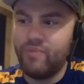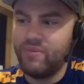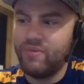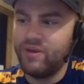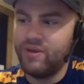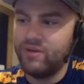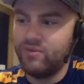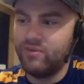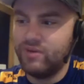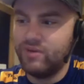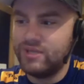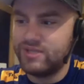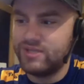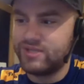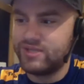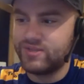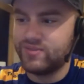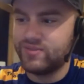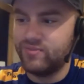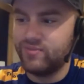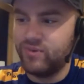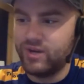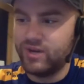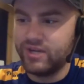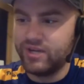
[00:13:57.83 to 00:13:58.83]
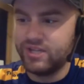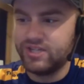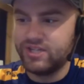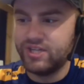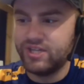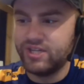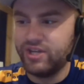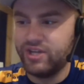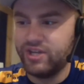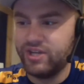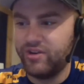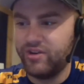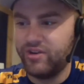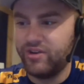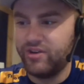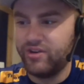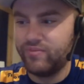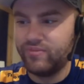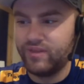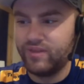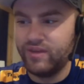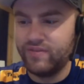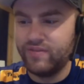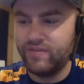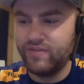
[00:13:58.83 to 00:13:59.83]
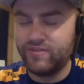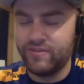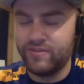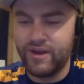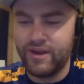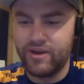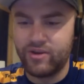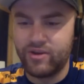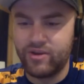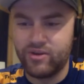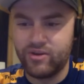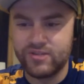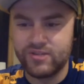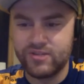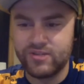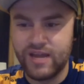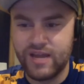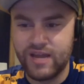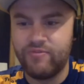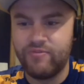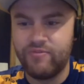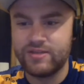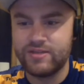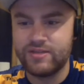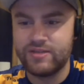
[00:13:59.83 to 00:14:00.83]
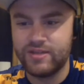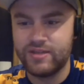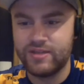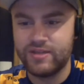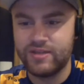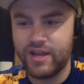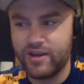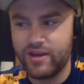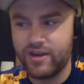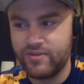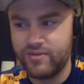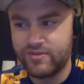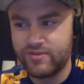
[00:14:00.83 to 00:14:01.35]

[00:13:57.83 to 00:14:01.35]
was wanting to do, if the medical staff wasn't there, he was gonna